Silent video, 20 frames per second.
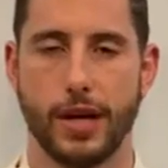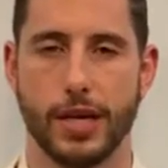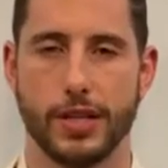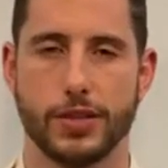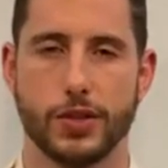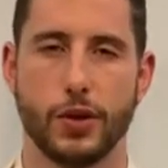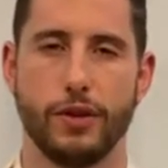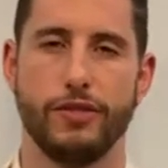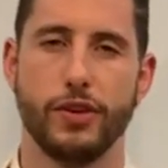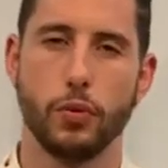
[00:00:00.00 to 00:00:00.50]

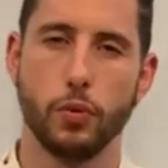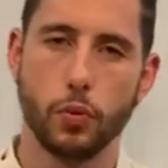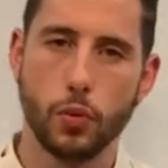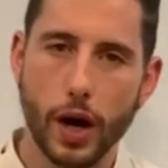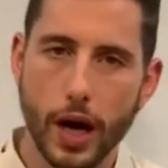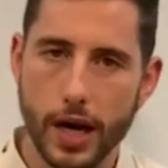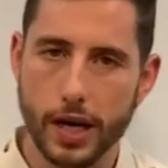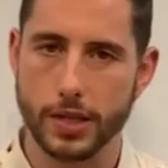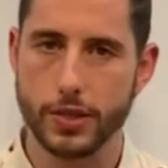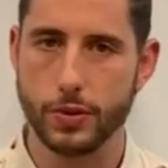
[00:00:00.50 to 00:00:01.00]
Right? So if you
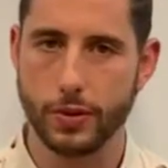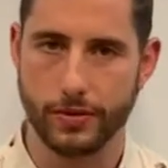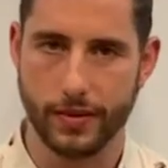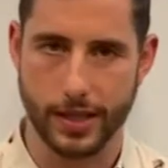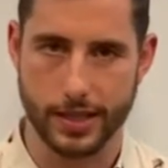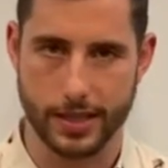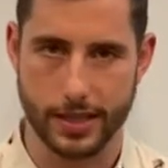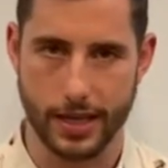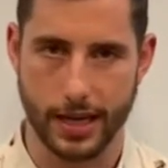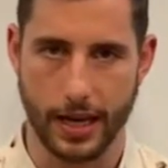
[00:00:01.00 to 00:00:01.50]
were to
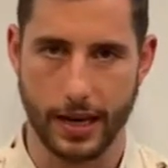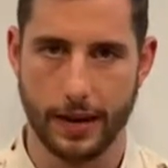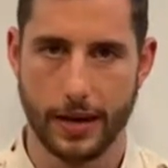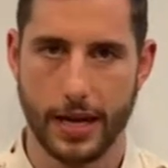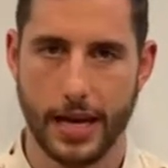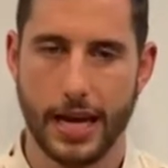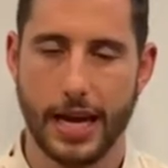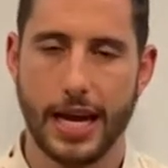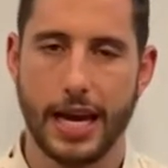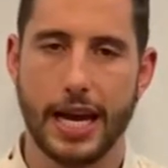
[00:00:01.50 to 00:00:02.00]
invest in it,
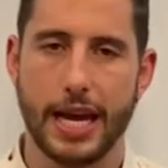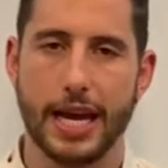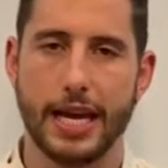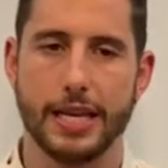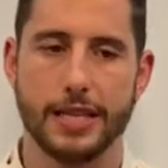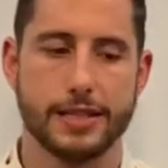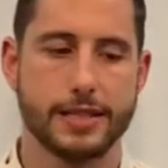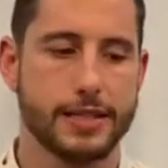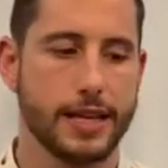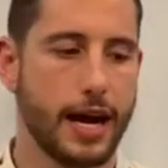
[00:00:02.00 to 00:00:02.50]

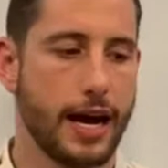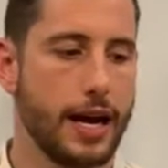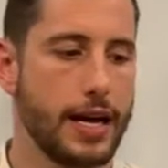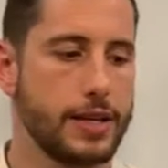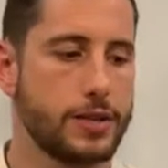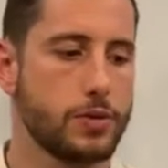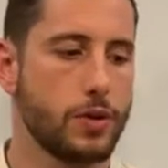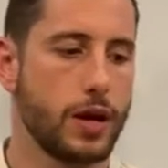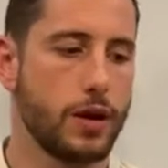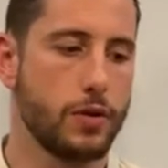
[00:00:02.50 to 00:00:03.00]
it's uh,
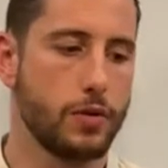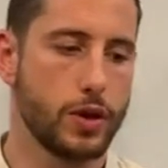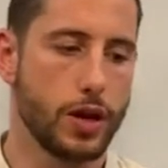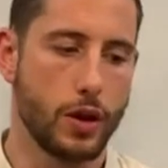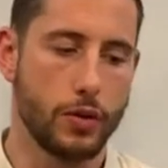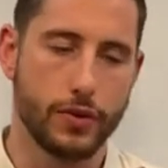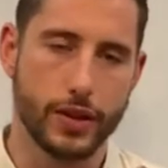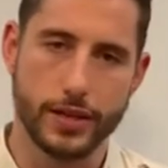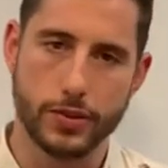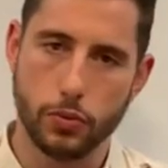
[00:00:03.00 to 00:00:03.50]
it's
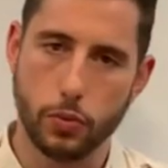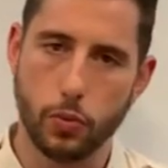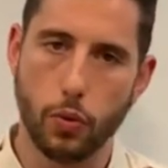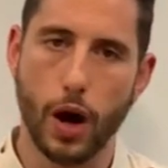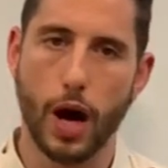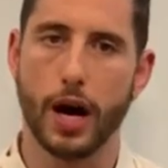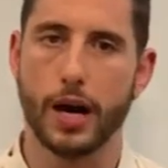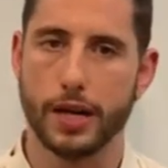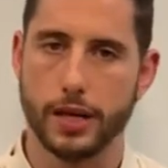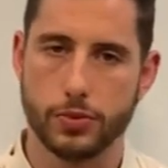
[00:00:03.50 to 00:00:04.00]
you know these
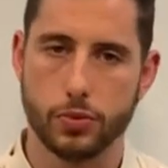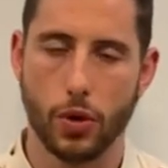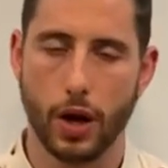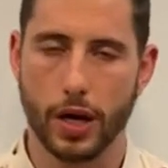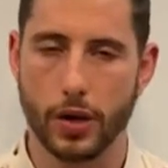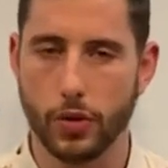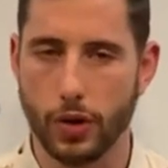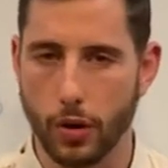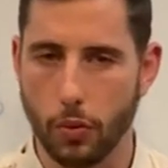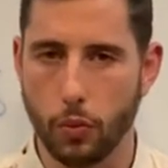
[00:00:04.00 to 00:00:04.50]
wild, it's
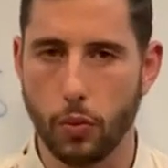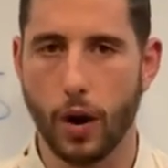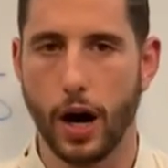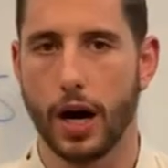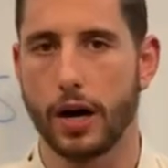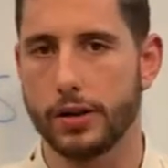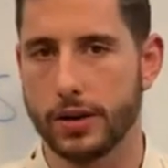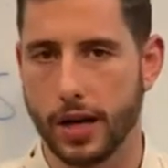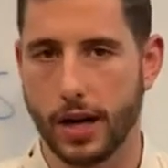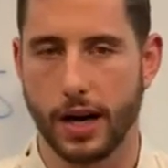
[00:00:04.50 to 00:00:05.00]
what I call a
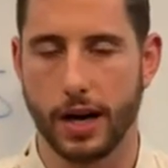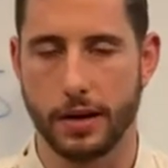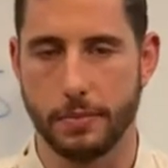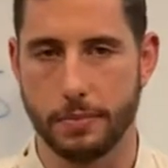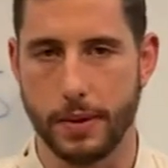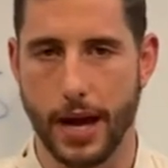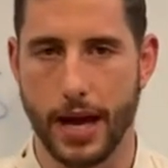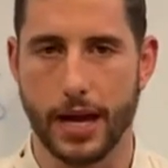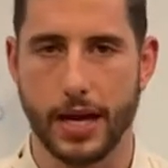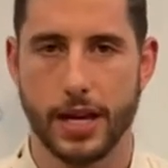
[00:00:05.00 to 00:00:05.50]
wild
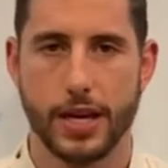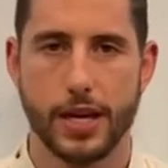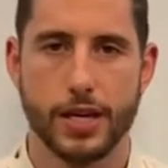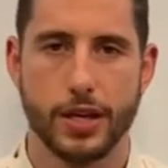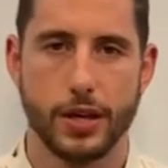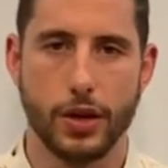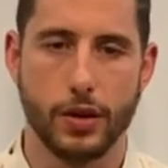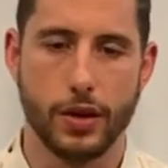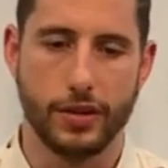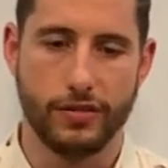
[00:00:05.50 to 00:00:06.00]
card bet.
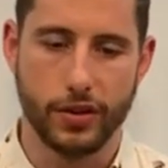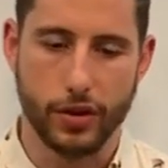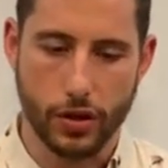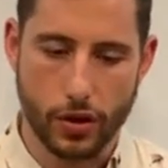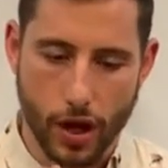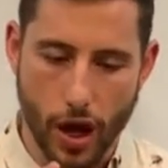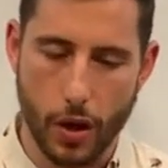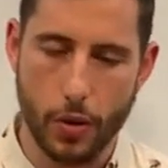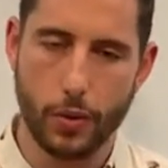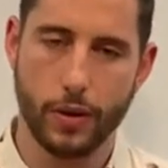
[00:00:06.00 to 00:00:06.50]
You know, if you
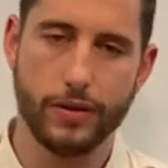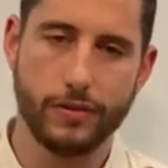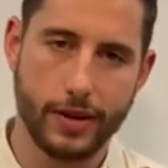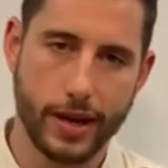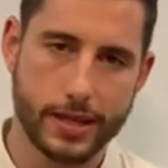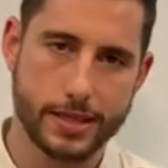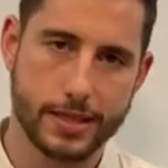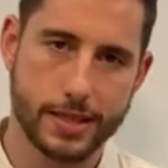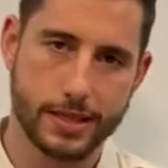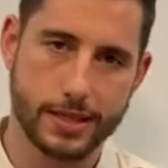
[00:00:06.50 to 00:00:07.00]
go to
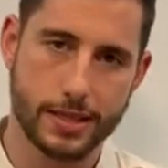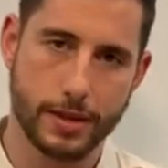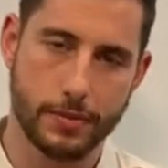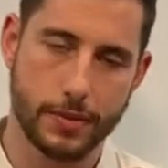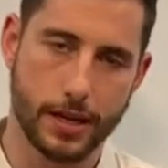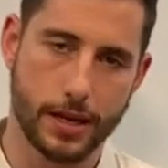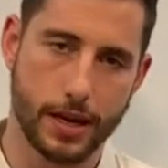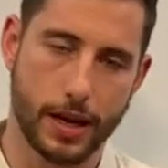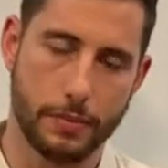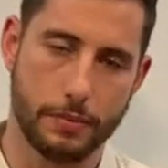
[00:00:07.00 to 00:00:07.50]
invest in
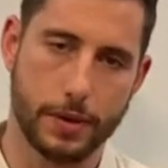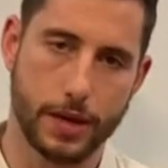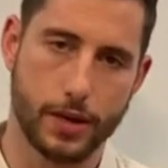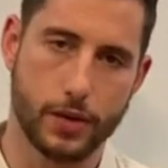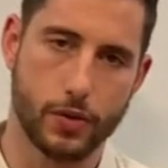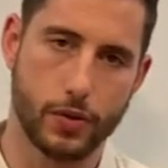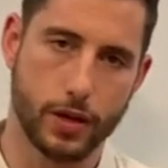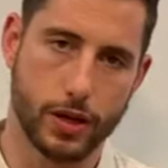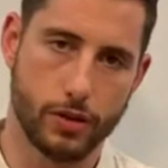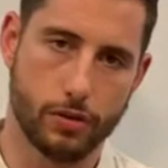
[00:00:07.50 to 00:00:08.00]
something like
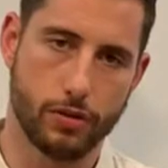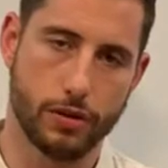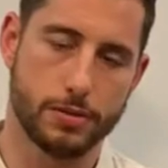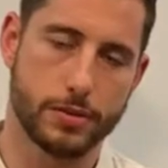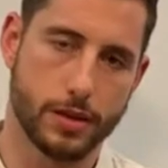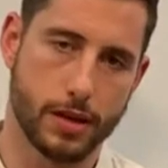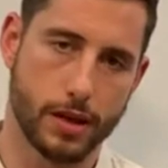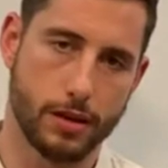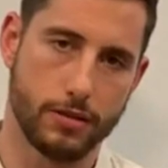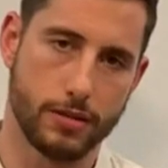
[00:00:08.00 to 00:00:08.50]
Bitcoin and
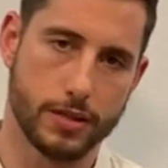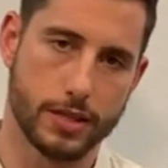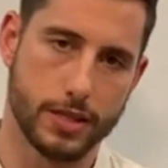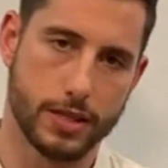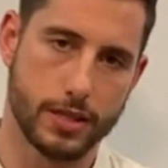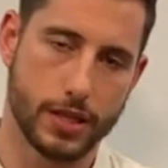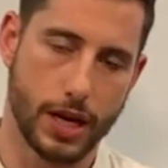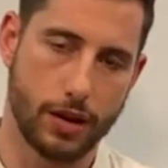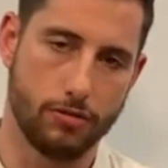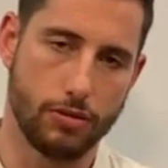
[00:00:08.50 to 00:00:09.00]

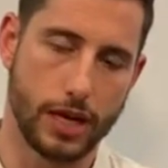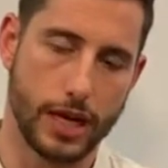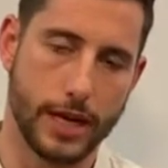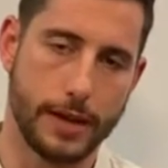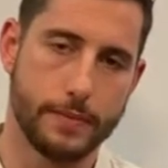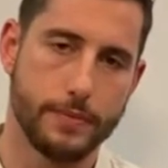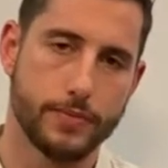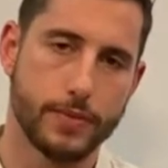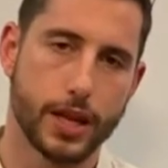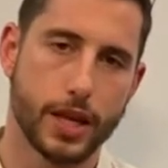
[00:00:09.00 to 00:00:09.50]
cryptocurrencies
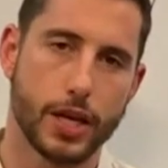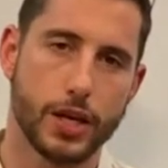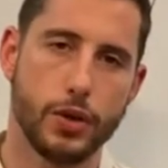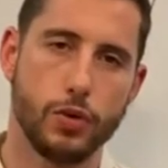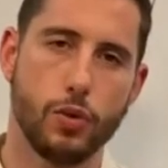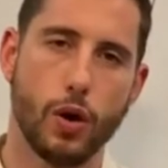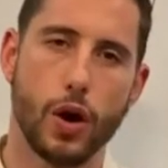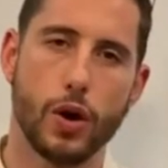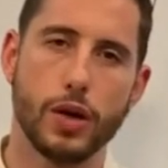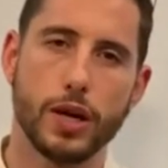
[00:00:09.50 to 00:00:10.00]
generally,
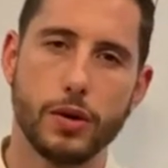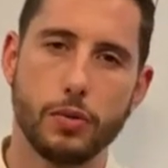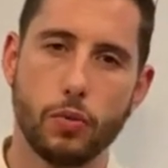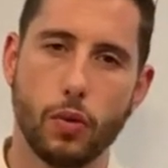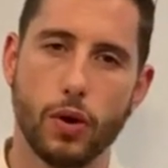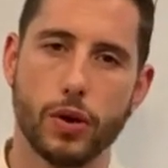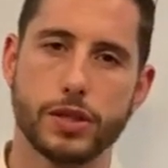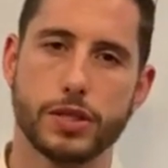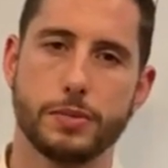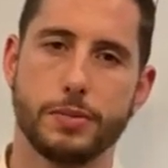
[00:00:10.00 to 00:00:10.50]
you only
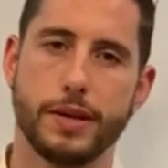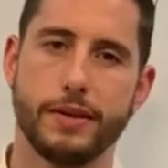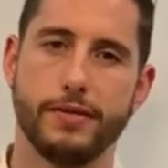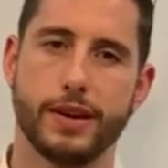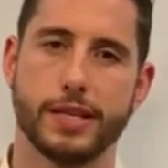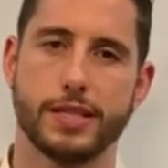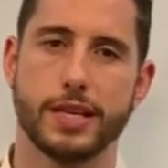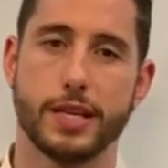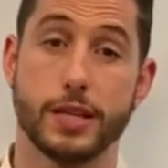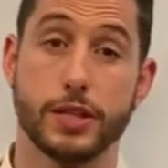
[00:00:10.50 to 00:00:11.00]
want to be
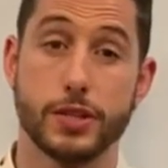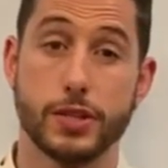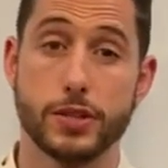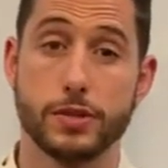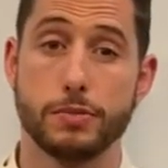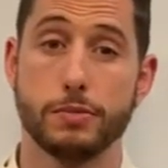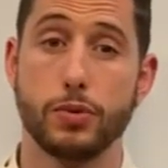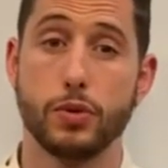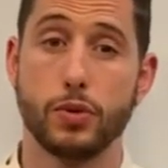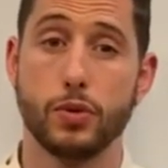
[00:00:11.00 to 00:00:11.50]
investing a
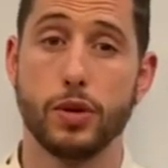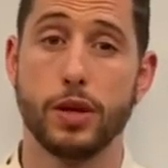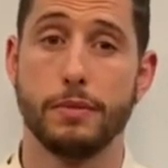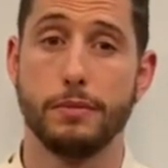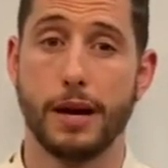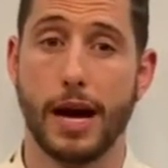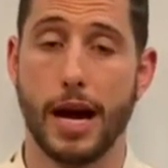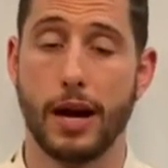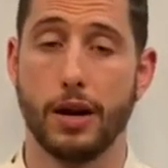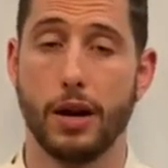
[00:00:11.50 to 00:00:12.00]
small
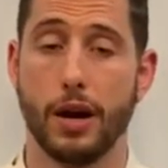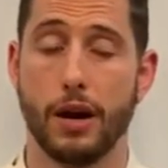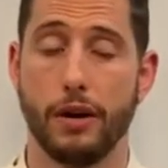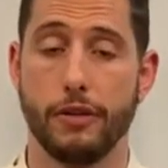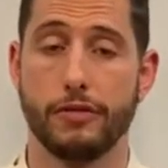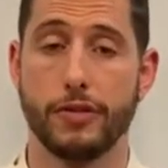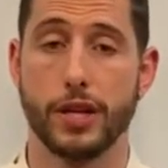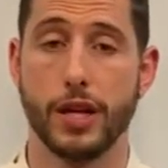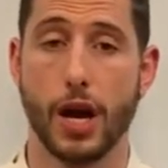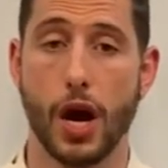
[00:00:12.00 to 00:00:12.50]
amount
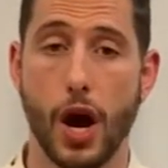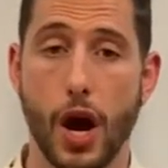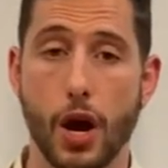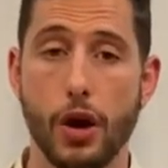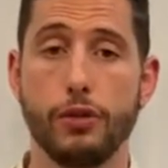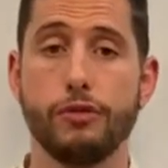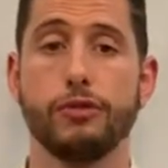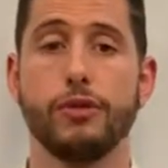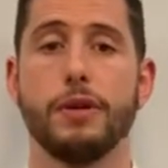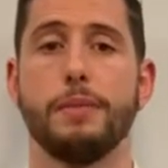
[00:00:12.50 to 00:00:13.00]
of the
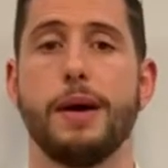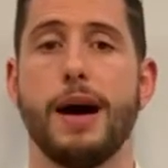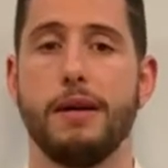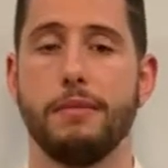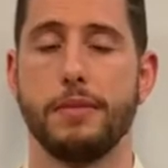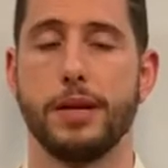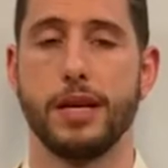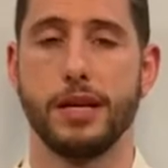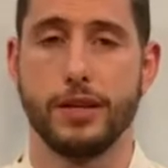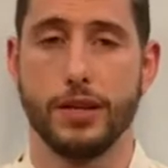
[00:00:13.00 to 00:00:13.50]
overall amount
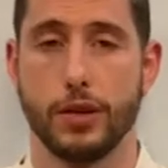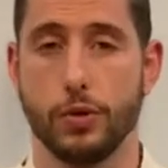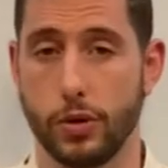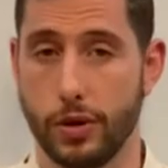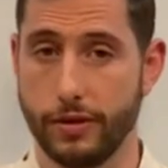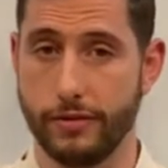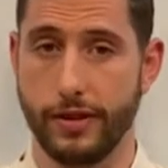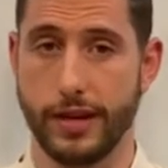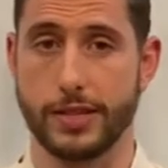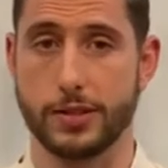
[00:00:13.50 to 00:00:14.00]
of money that you
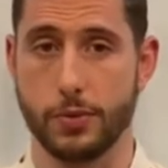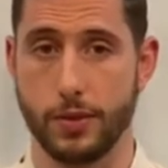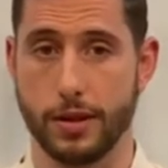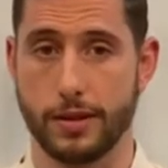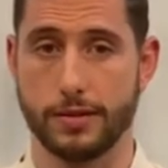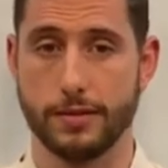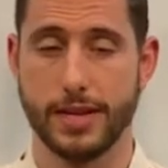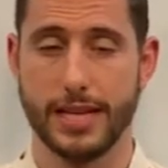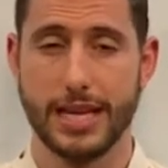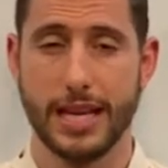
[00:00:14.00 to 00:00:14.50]
want to invest with.